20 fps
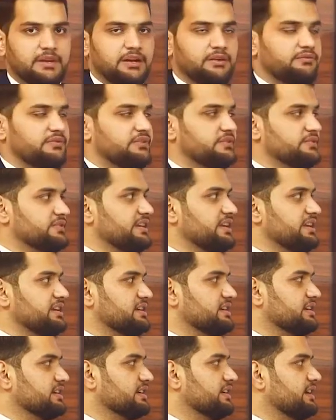Now if you see
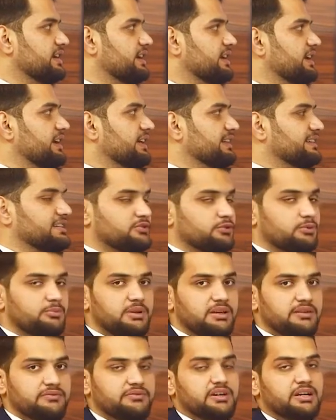here, the to
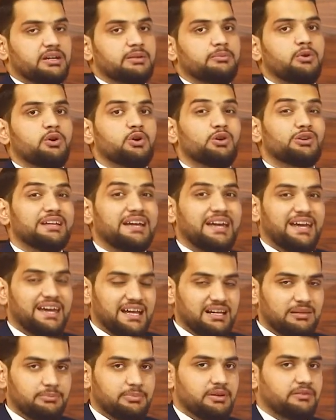be verb or the
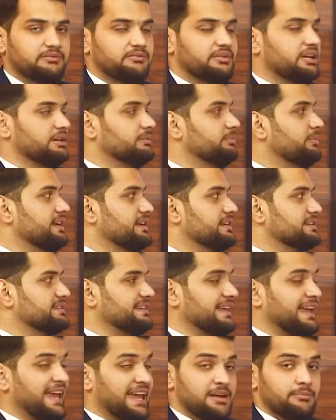helping verb
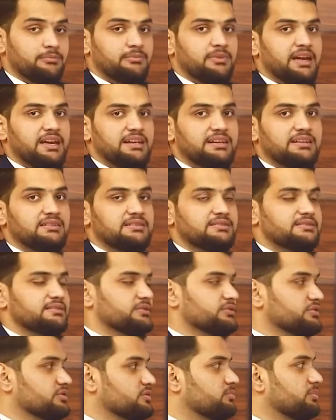is am, and it is
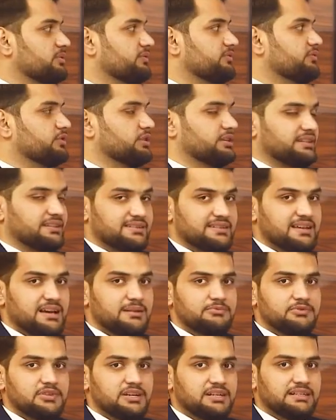used before the
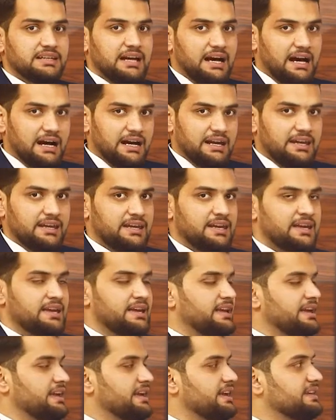subject I.
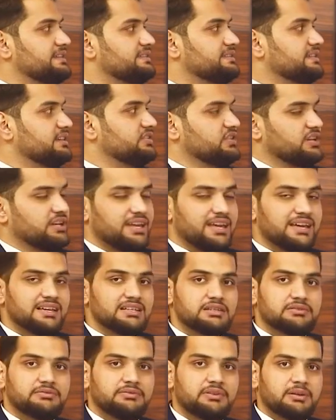Teaching
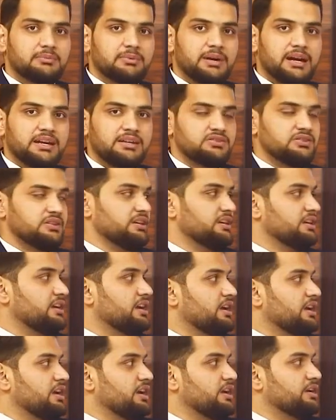is verb
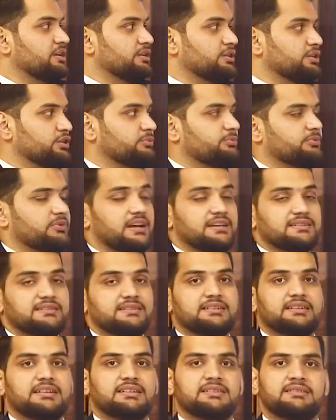ing, you
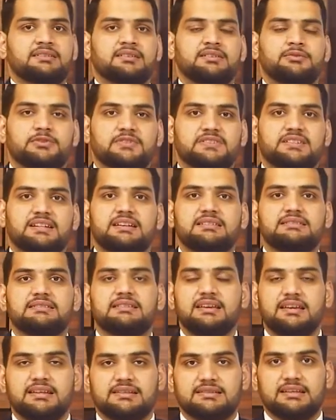present continuous
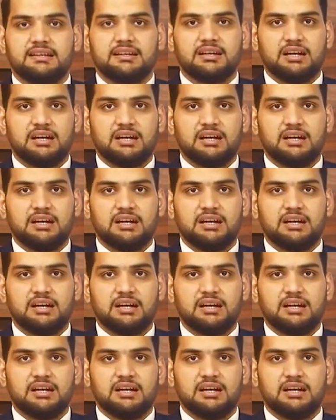tense is the